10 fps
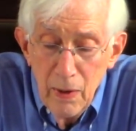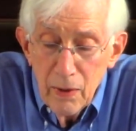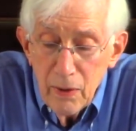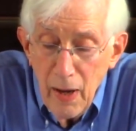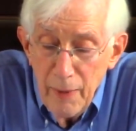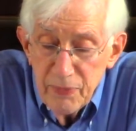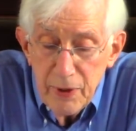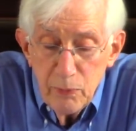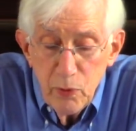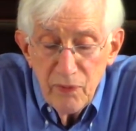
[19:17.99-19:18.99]
Tom
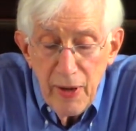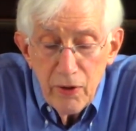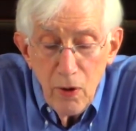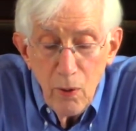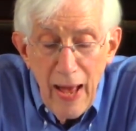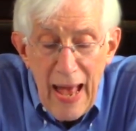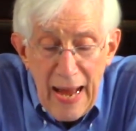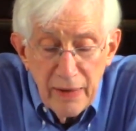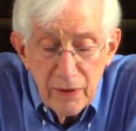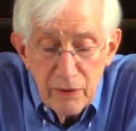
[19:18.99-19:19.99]
seems to have had no
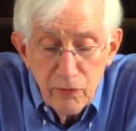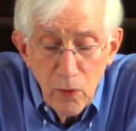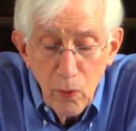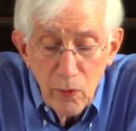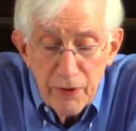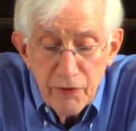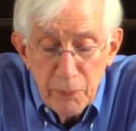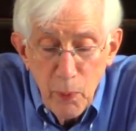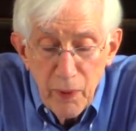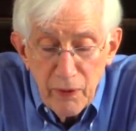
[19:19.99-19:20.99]
active role in
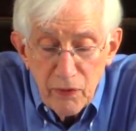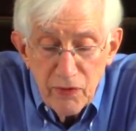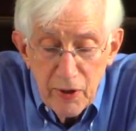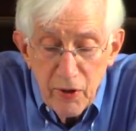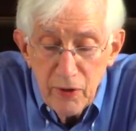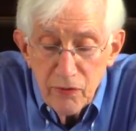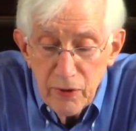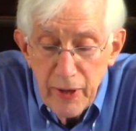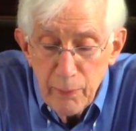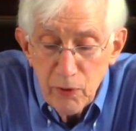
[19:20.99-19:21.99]
supporting the sit-ins
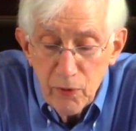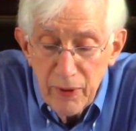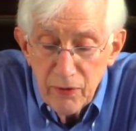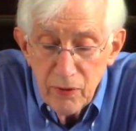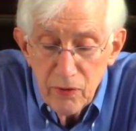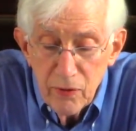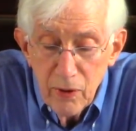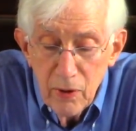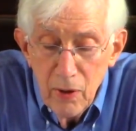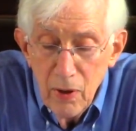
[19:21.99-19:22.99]
and demonstrations.
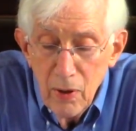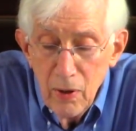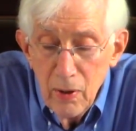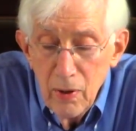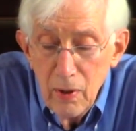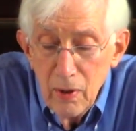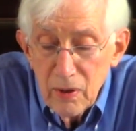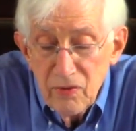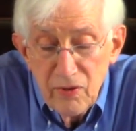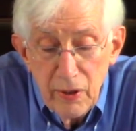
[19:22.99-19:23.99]

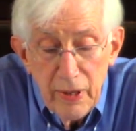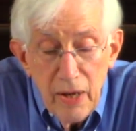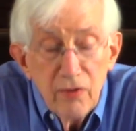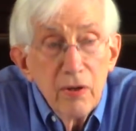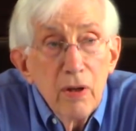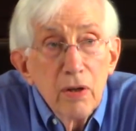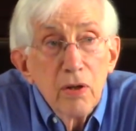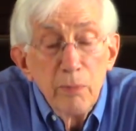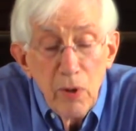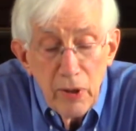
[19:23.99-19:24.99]
Conciliation and
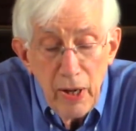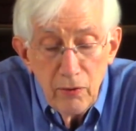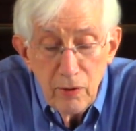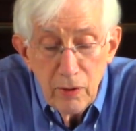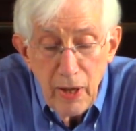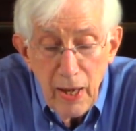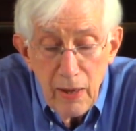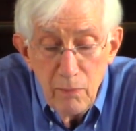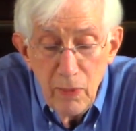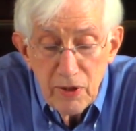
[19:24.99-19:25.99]
communication
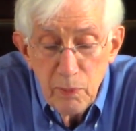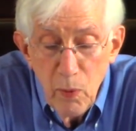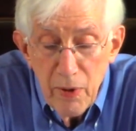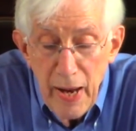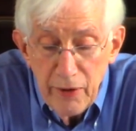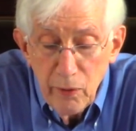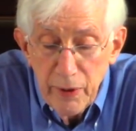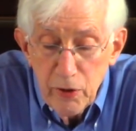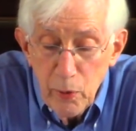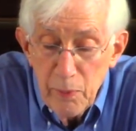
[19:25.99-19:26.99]
came much more
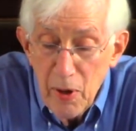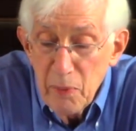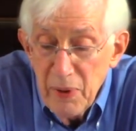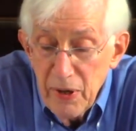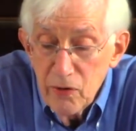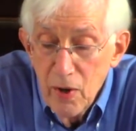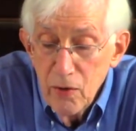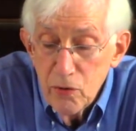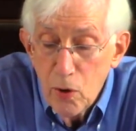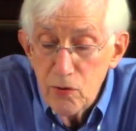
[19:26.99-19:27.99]
naturally to him and had been his
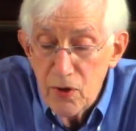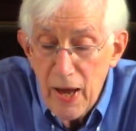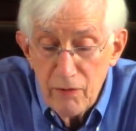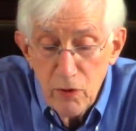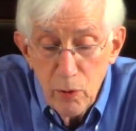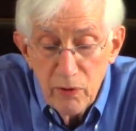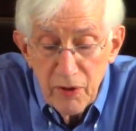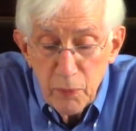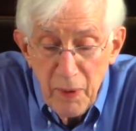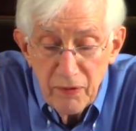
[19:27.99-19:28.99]
chosen avenue of
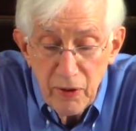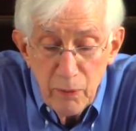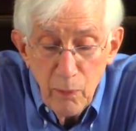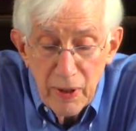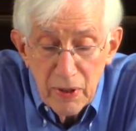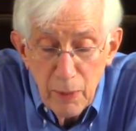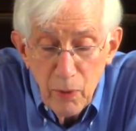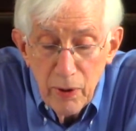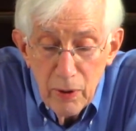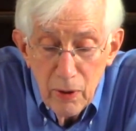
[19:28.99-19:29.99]
expression in Montgomery.